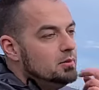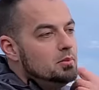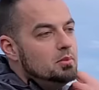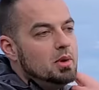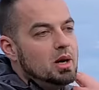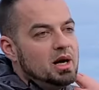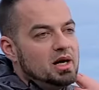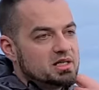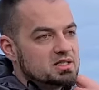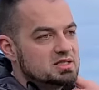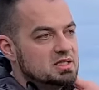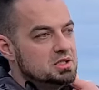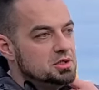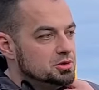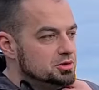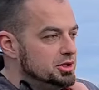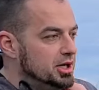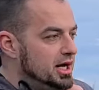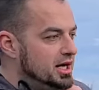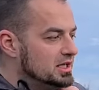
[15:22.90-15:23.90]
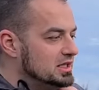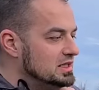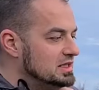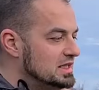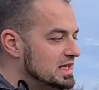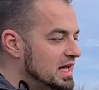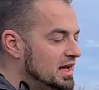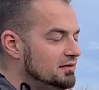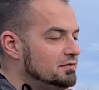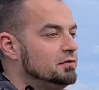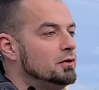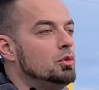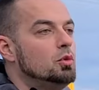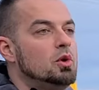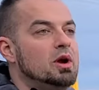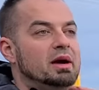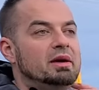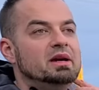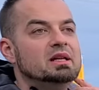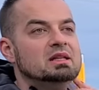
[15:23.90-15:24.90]
marks that your dog can get for
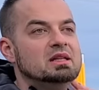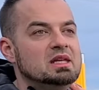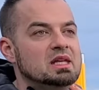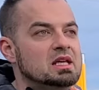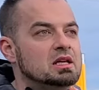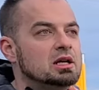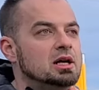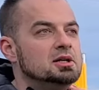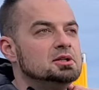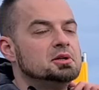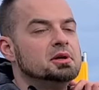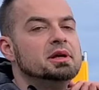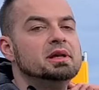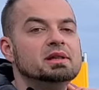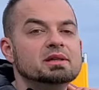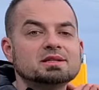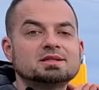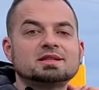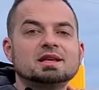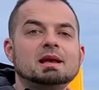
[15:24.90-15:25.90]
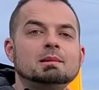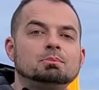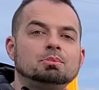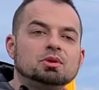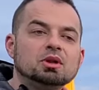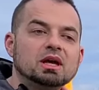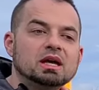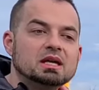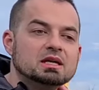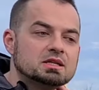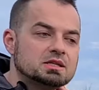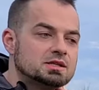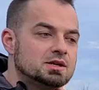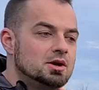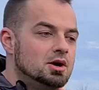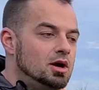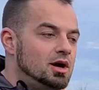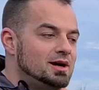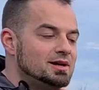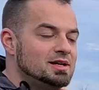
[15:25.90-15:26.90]
wearing the e-collar in the same place
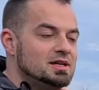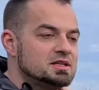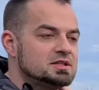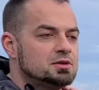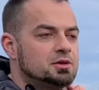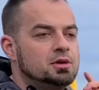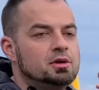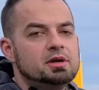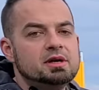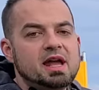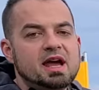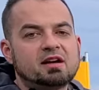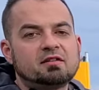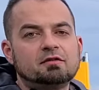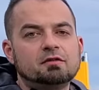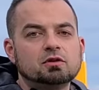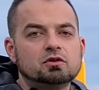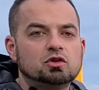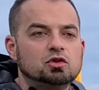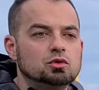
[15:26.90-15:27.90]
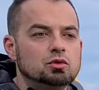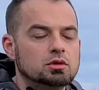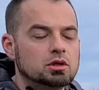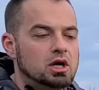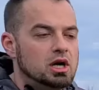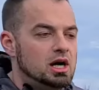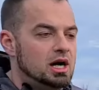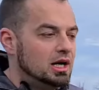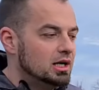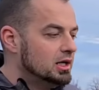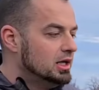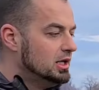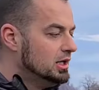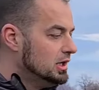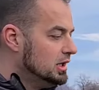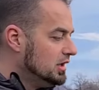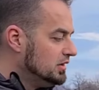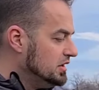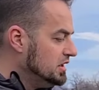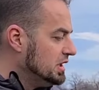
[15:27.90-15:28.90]
on his or her neck for too long.
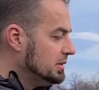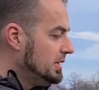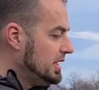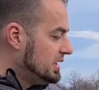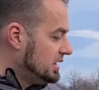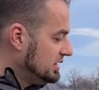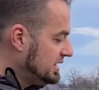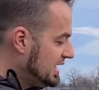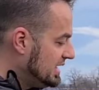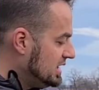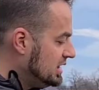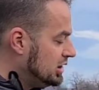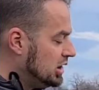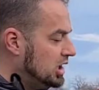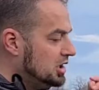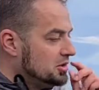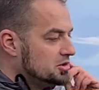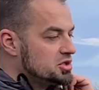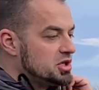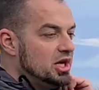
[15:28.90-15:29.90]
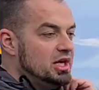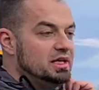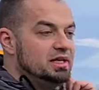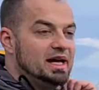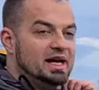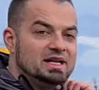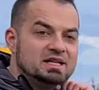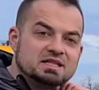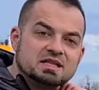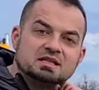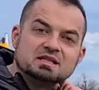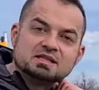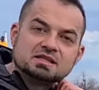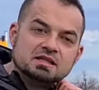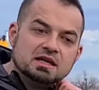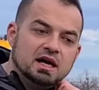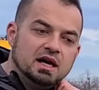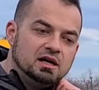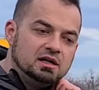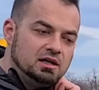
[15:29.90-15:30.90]
Think about it, that e-collar's on nice and
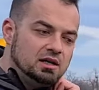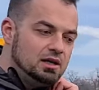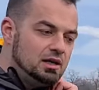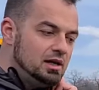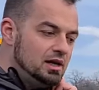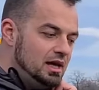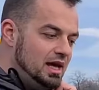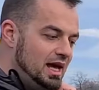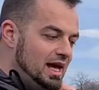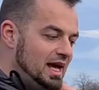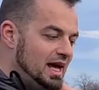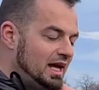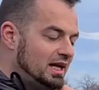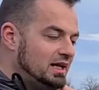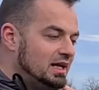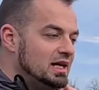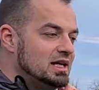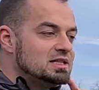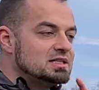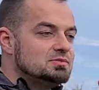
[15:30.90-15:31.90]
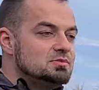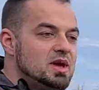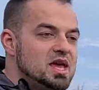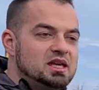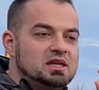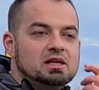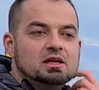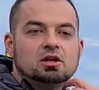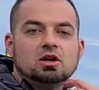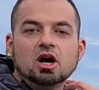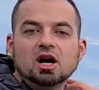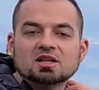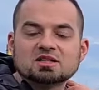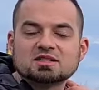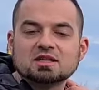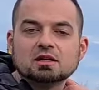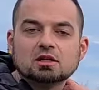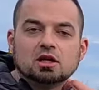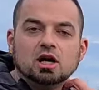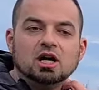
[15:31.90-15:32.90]
snug, and it's making
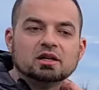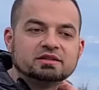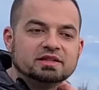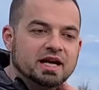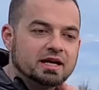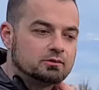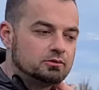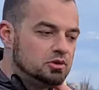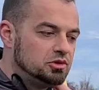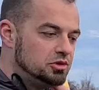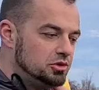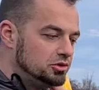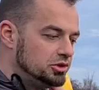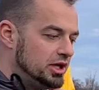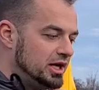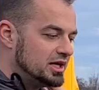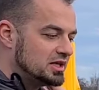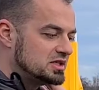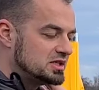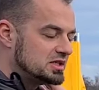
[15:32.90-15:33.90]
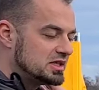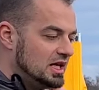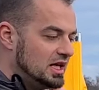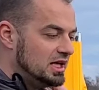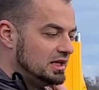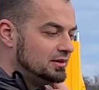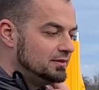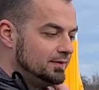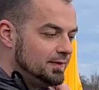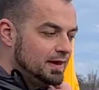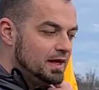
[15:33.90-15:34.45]
constant contact with your dog's skin.